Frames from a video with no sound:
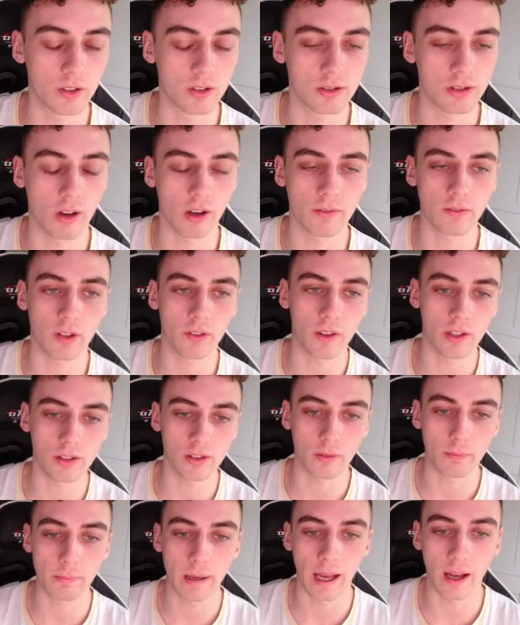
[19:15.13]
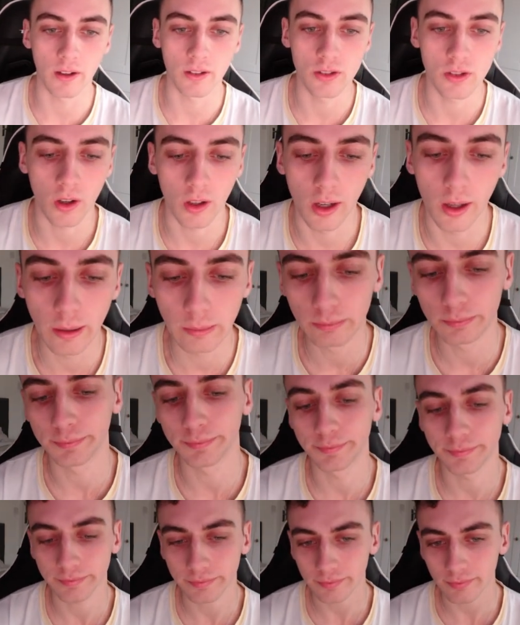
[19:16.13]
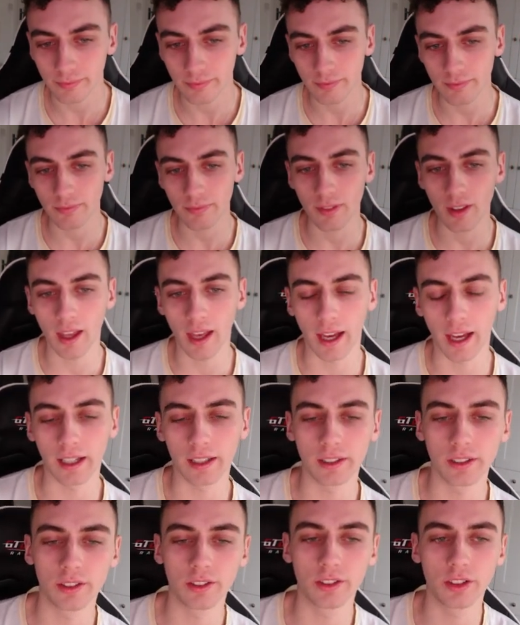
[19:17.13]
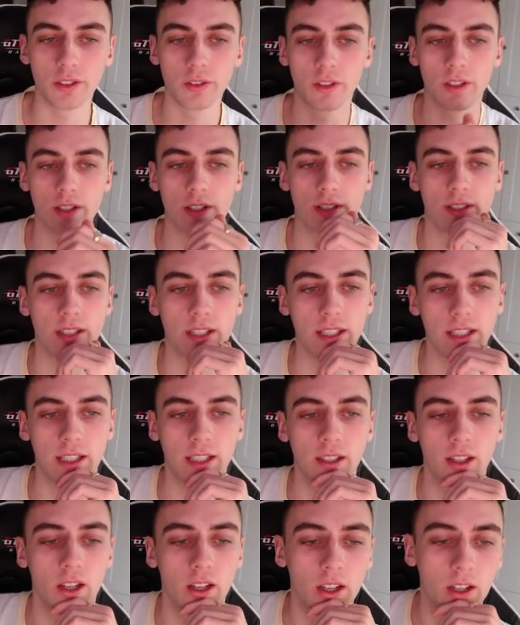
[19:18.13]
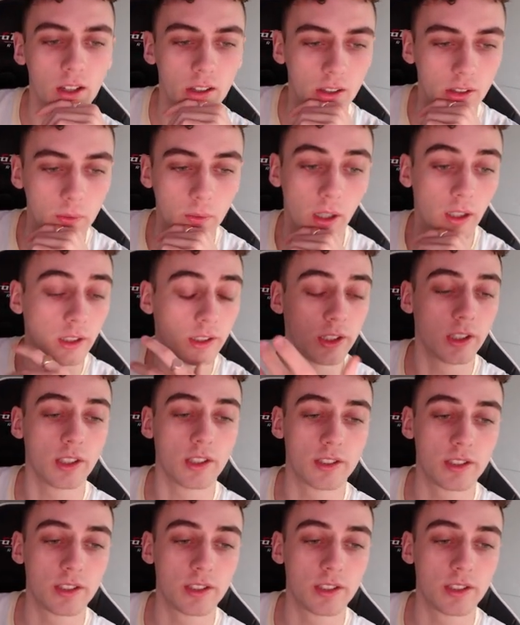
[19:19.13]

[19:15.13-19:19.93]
So I've done this on pound dollar, and you can see, well, you can